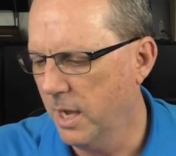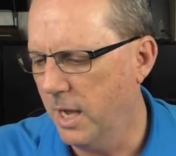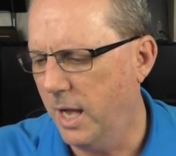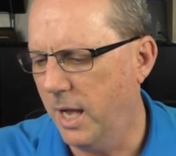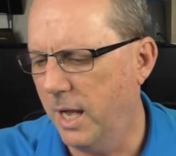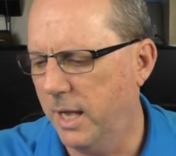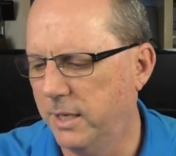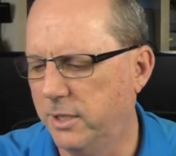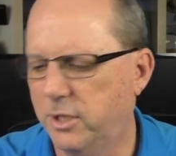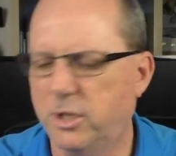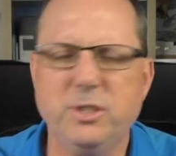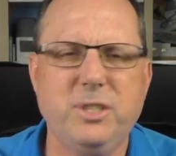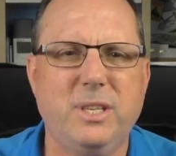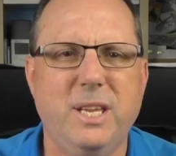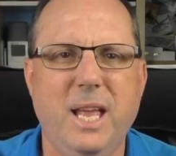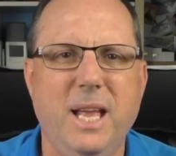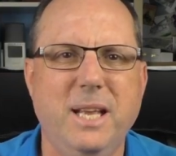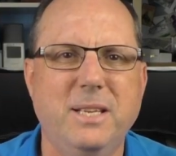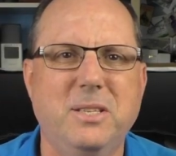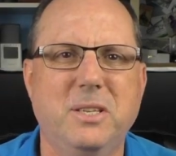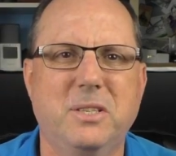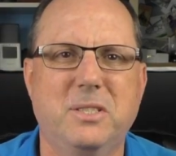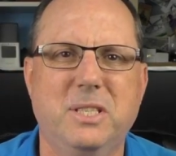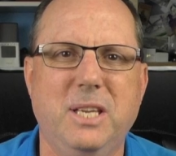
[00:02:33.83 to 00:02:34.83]
Uh, just
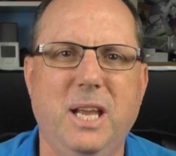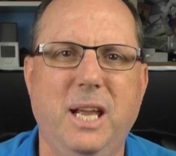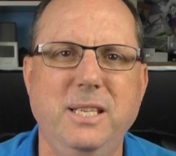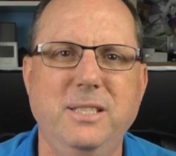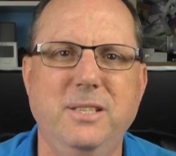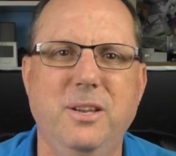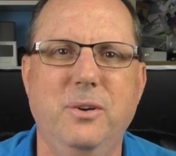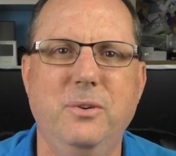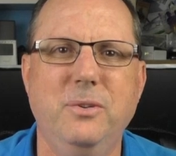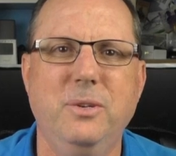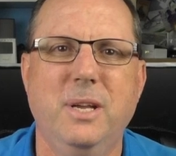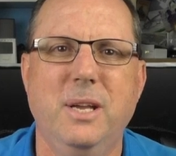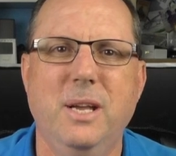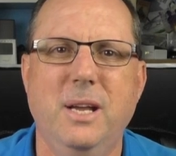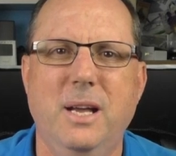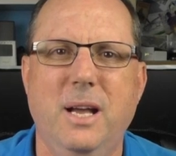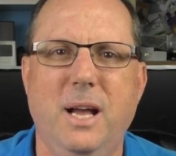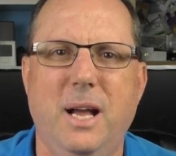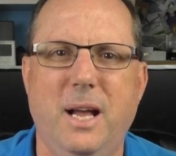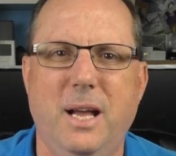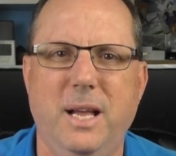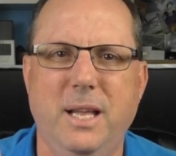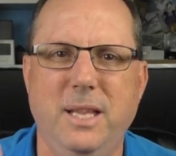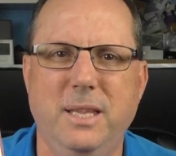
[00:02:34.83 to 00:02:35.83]
as a side note,
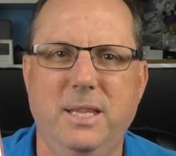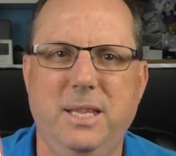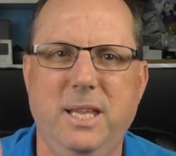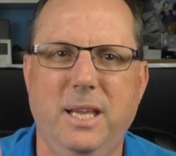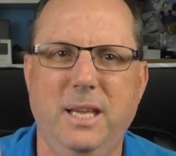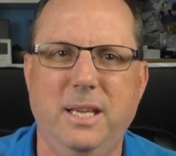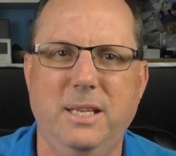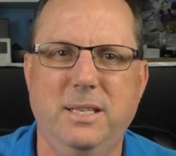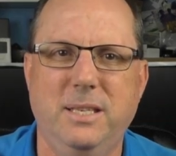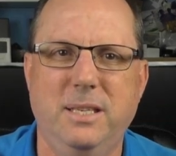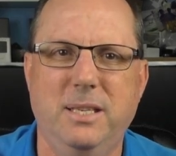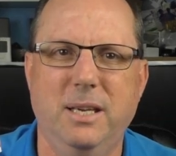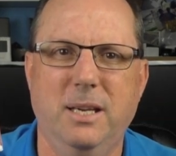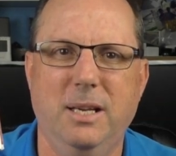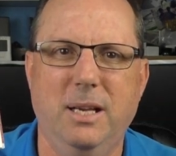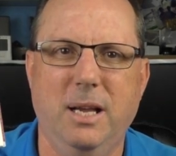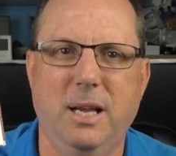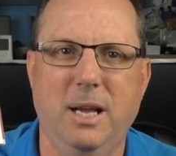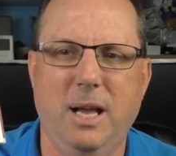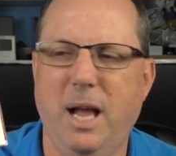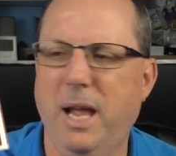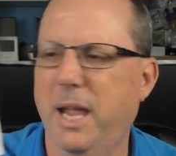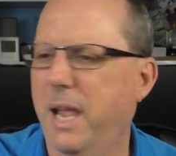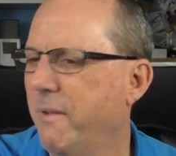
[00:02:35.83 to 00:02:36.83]
uh, that
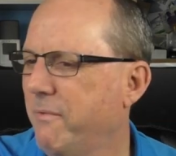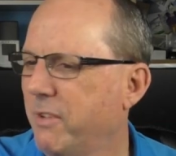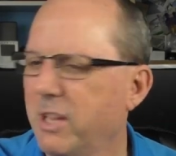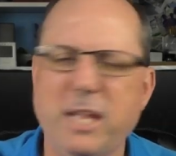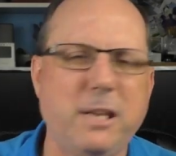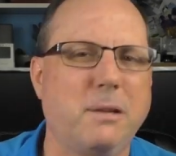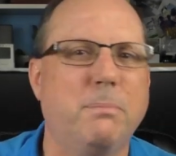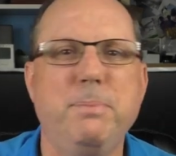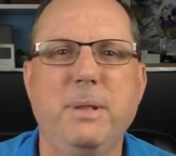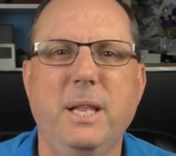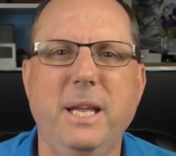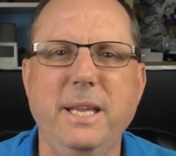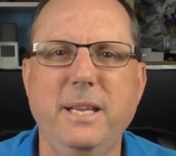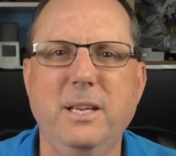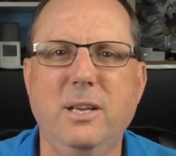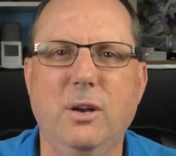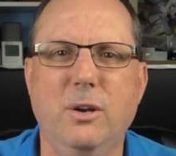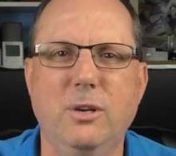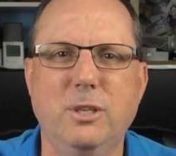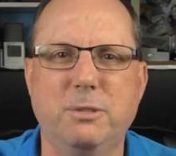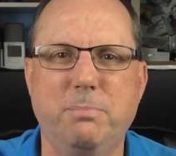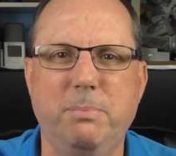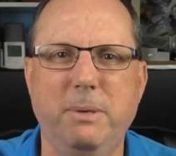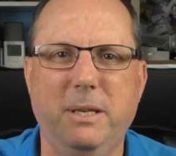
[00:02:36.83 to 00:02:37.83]
uh, I have a lot of playing
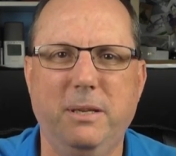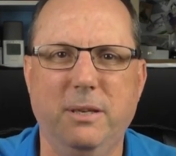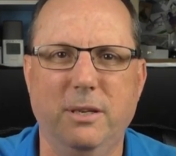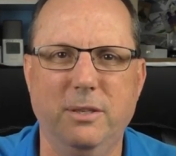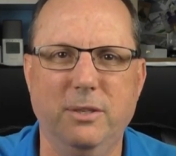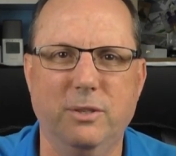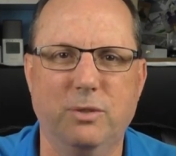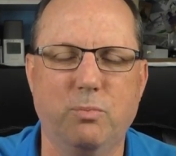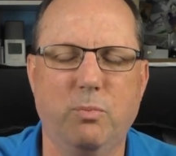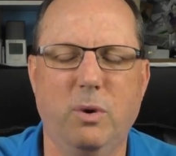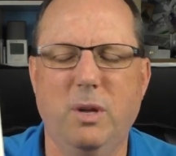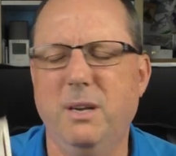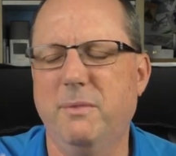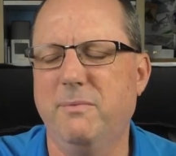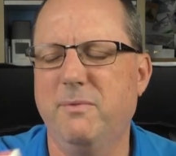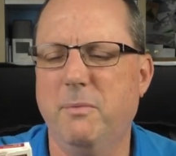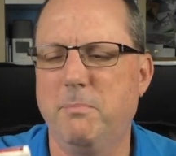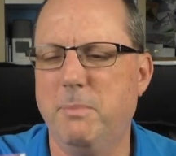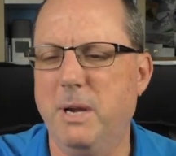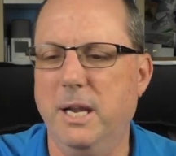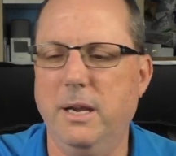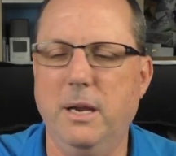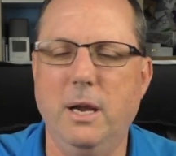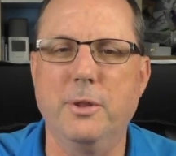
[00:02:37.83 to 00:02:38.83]
cards because one of
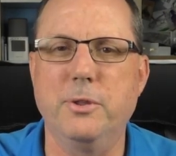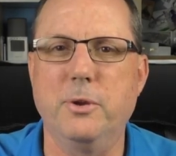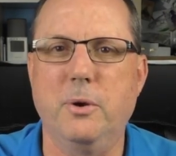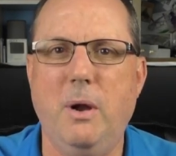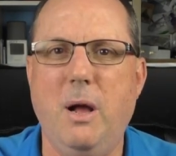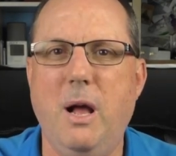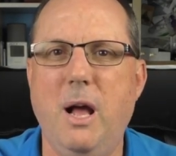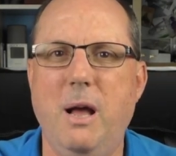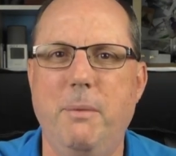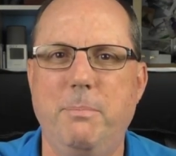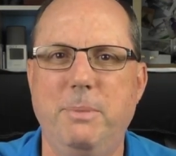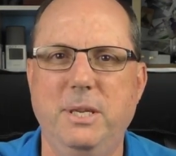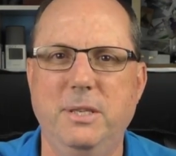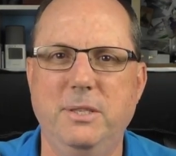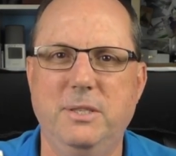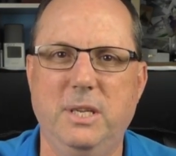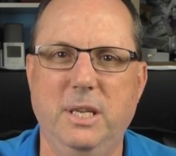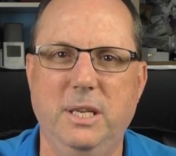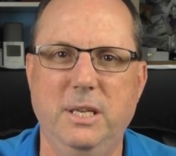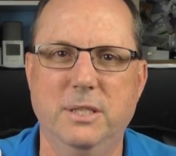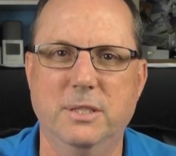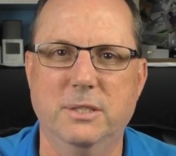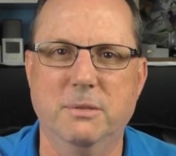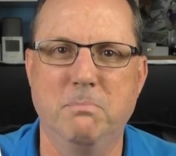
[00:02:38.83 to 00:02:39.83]
my other hobbies
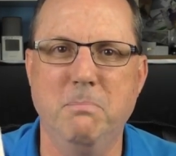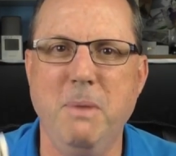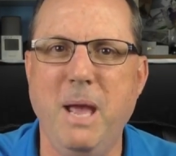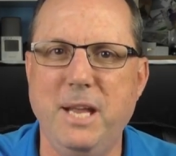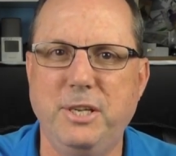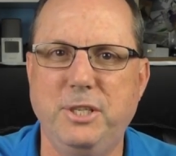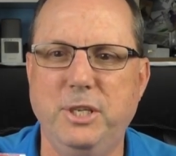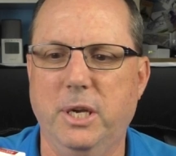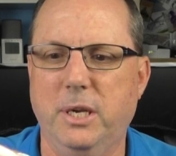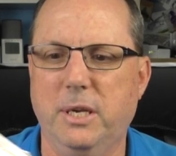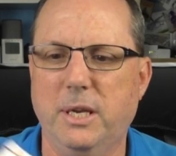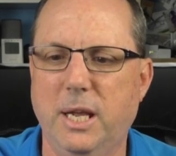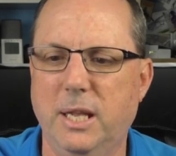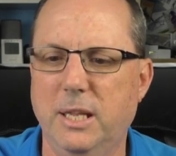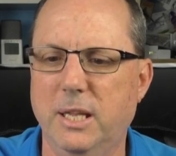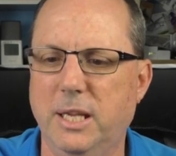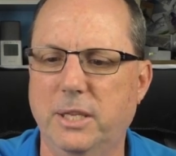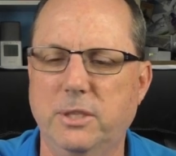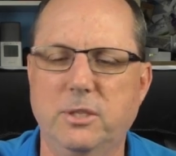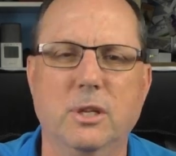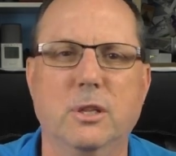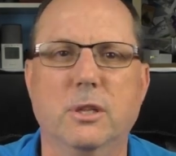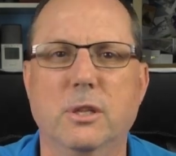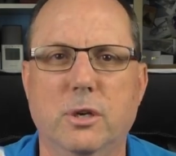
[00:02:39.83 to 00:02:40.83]
is magic. I
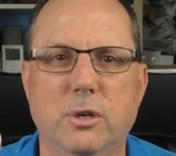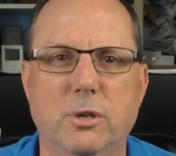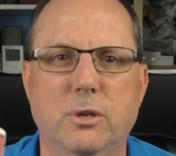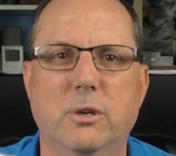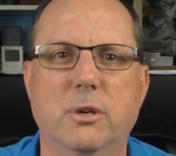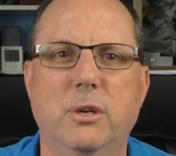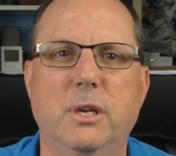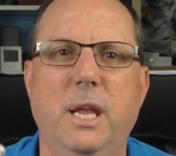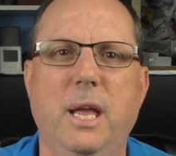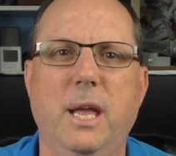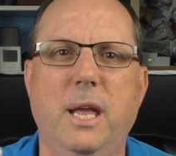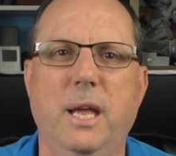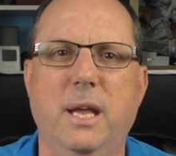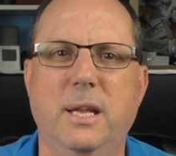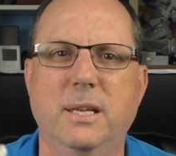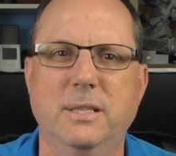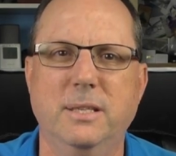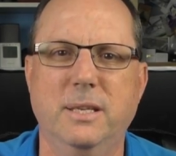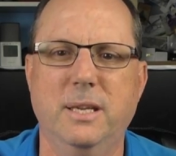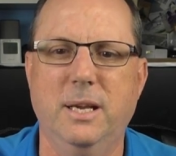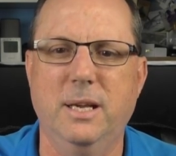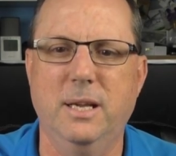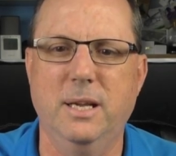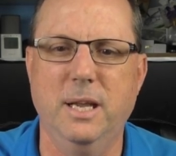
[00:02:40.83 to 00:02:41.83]
like to learn
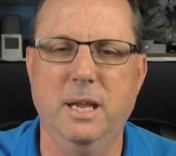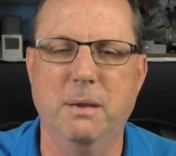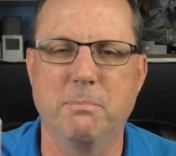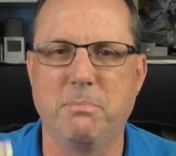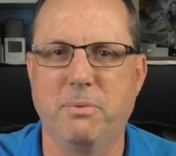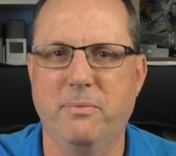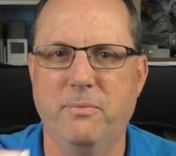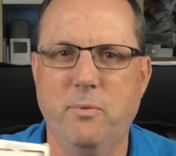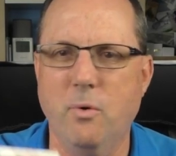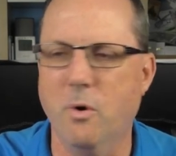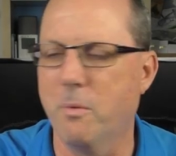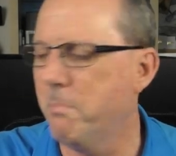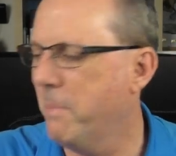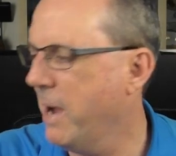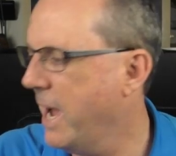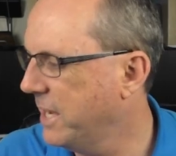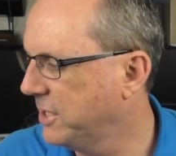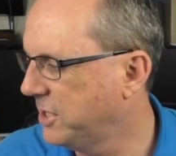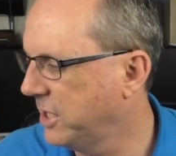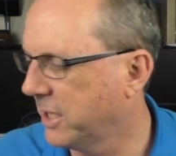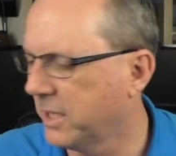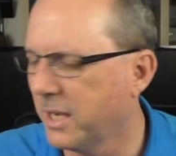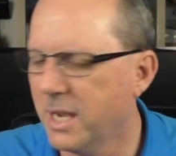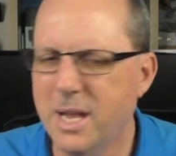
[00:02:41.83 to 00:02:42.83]
and, uh, and perform
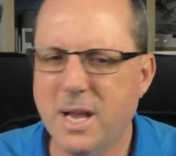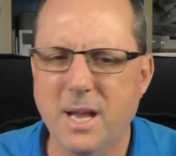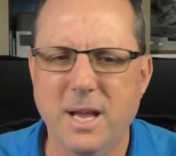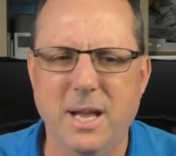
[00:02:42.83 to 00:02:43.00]
magic.